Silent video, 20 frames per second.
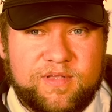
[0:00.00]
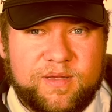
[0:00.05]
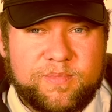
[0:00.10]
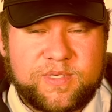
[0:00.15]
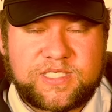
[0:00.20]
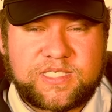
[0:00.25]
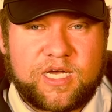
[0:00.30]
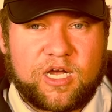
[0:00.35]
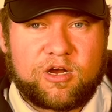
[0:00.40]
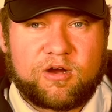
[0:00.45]
am a
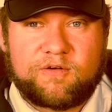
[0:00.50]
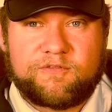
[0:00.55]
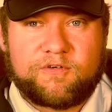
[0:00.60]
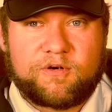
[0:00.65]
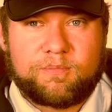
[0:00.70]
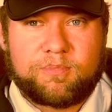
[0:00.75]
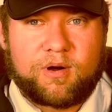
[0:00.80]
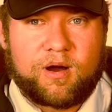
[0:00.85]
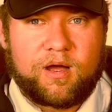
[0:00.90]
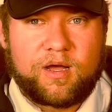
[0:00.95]
sucker for
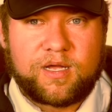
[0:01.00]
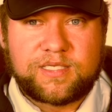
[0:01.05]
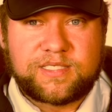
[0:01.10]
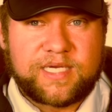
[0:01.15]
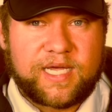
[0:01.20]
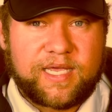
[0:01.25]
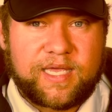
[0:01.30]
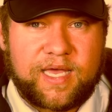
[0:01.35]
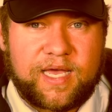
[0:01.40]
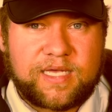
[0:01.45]
bronze,
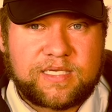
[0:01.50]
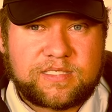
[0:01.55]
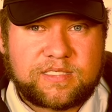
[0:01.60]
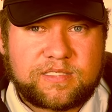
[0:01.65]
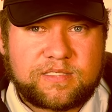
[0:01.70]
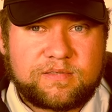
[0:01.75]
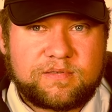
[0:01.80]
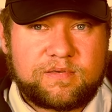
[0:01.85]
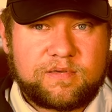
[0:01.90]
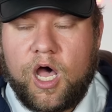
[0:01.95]
I guess.
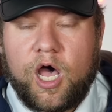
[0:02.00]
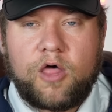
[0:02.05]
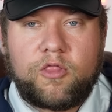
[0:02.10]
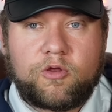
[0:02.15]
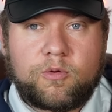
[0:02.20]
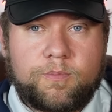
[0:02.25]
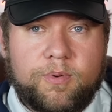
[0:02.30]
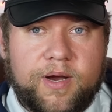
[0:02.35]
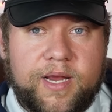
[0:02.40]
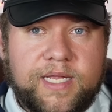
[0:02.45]
Other
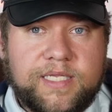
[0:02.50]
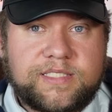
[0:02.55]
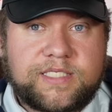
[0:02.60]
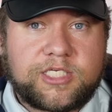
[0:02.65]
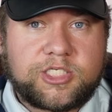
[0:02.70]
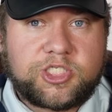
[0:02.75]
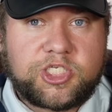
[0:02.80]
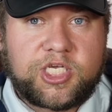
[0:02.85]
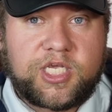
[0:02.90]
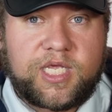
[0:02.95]
brands that
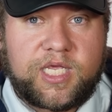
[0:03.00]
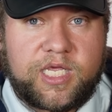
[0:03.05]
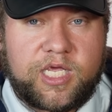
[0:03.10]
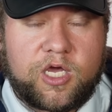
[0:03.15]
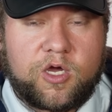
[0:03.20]
GE